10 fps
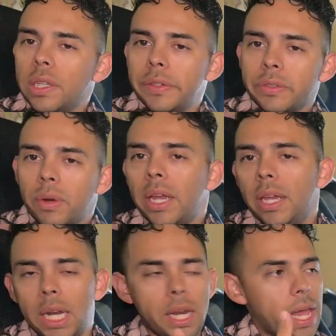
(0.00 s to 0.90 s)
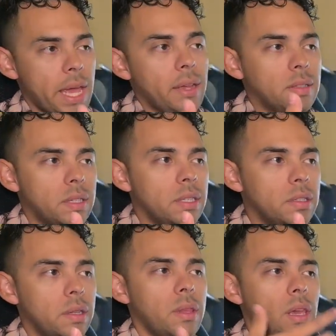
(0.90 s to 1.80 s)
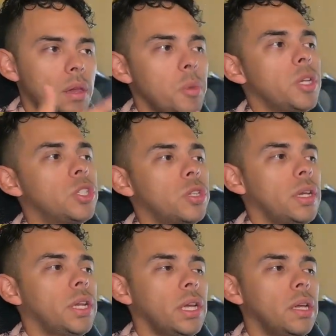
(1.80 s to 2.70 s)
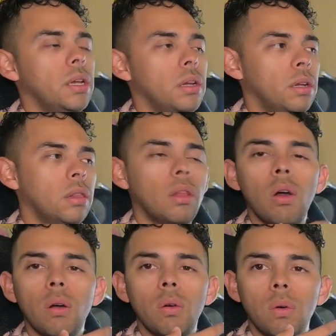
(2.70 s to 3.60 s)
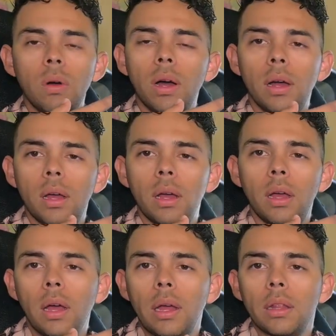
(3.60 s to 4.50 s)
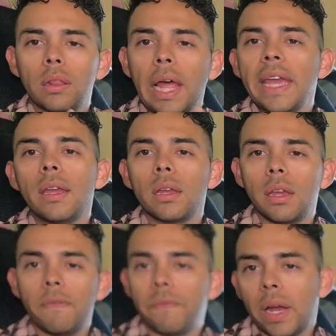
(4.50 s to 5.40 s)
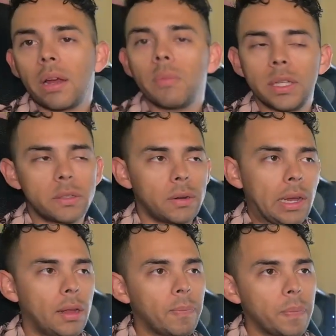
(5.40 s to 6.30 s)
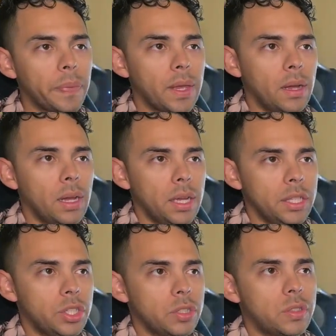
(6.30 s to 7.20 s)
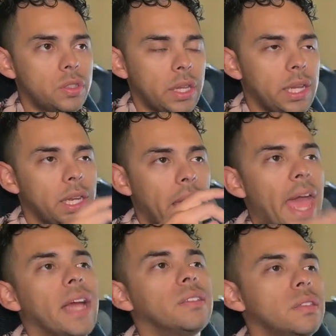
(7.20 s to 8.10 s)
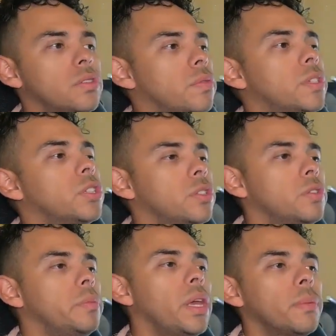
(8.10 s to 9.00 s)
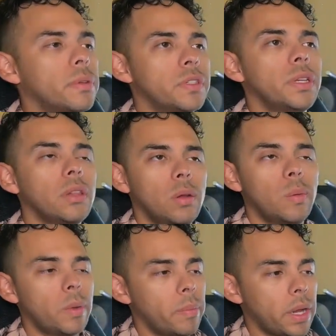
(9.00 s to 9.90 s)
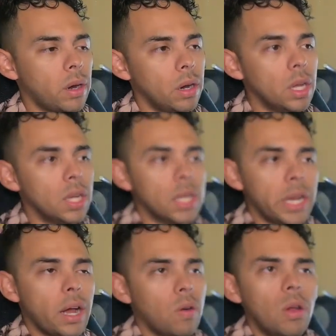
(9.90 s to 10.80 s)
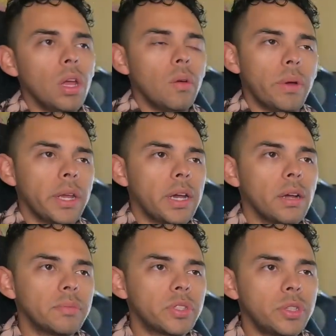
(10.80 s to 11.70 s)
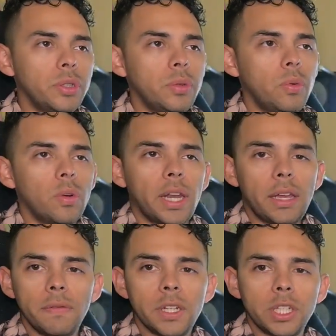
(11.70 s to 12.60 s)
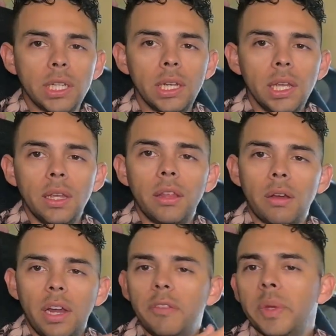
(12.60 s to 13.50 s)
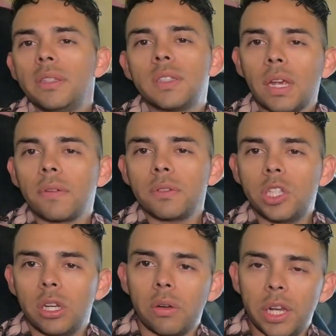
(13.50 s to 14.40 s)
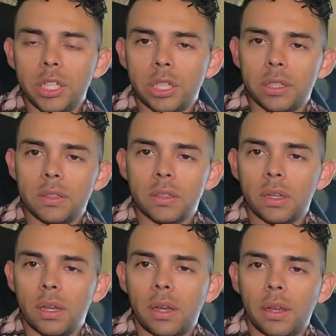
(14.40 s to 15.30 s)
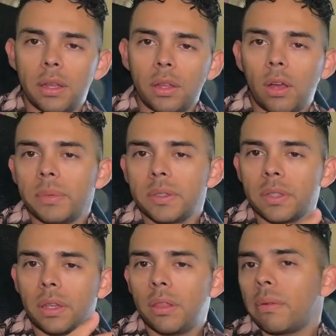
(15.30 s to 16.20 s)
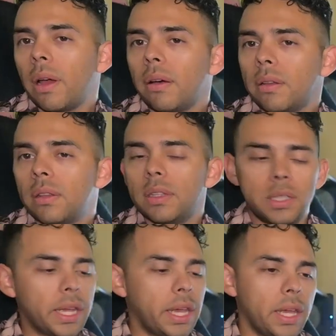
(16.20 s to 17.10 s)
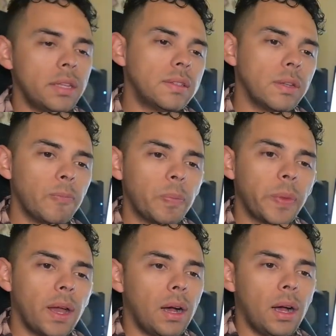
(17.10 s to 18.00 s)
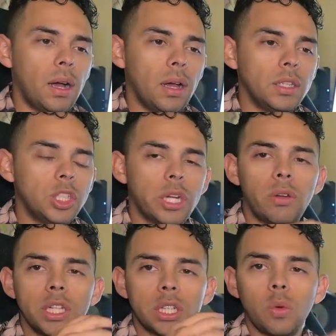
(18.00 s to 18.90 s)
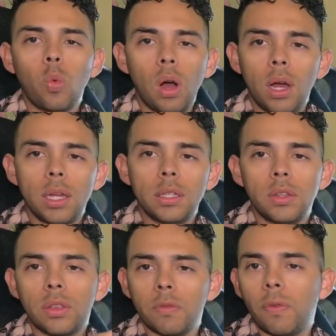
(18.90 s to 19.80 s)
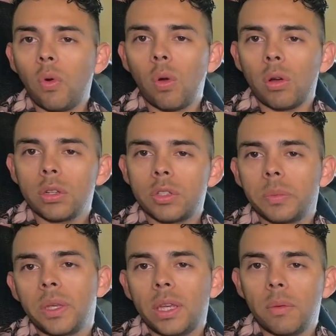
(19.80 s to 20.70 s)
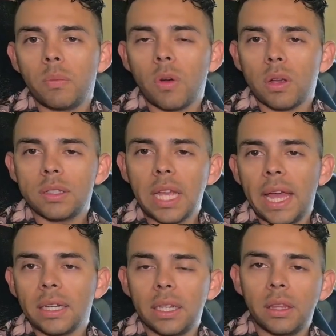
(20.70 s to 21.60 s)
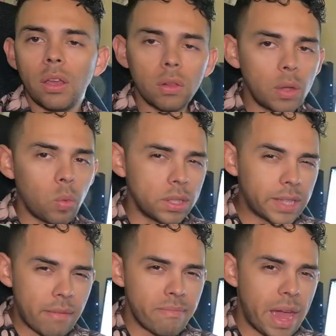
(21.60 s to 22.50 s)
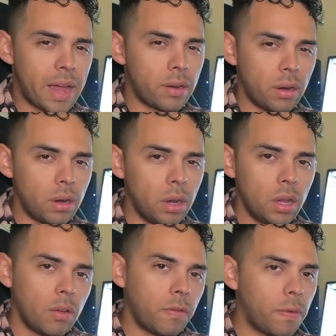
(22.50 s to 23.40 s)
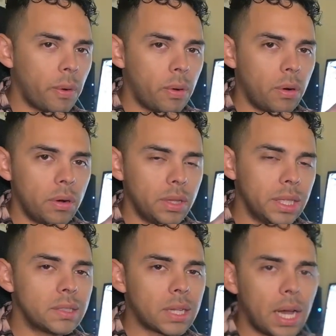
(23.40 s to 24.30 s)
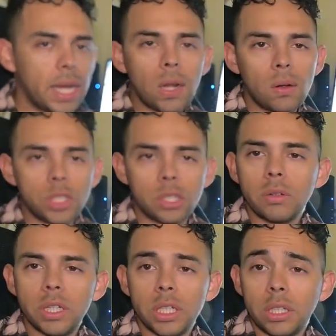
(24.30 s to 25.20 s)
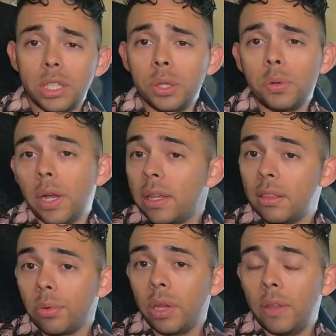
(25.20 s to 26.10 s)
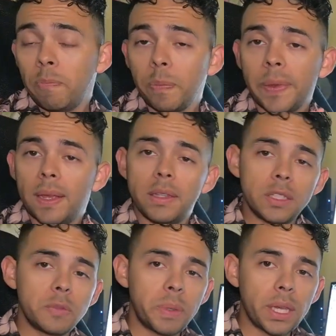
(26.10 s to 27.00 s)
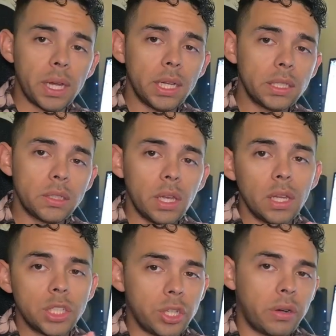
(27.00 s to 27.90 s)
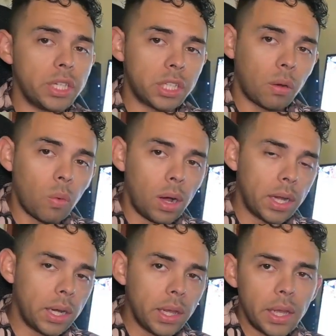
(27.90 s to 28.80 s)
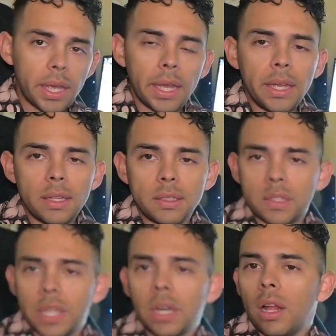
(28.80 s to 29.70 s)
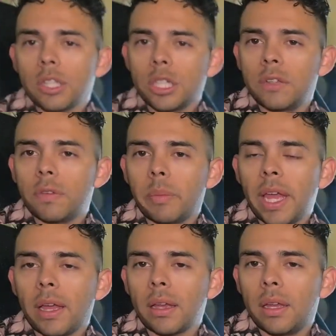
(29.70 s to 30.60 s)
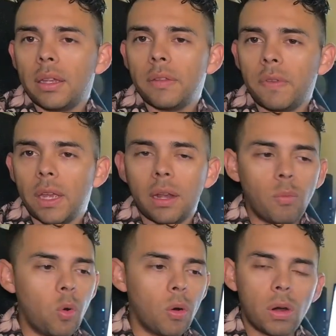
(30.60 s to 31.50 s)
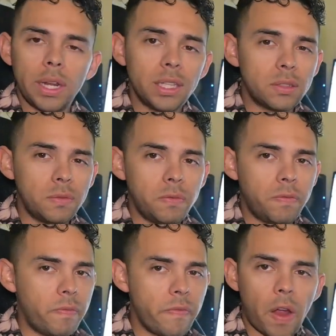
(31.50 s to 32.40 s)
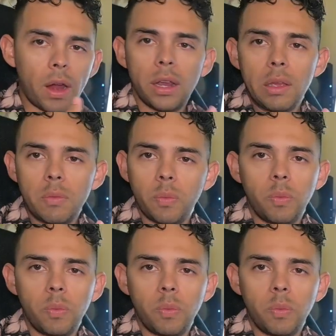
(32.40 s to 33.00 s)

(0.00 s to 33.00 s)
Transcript: does, right? It enhances the image in a, a low uh, uh light environment, right? Uh, it just enhances your vision to be able to see a little bit better. Now, when it comes to night vision, there have been several generations, uh, obviously throughout the decades, uh, generation one through four to be more exact. And the only ones that matter for this guide are generation two and three. And this is because generation one is the technology from back in the Vietnam War and it's very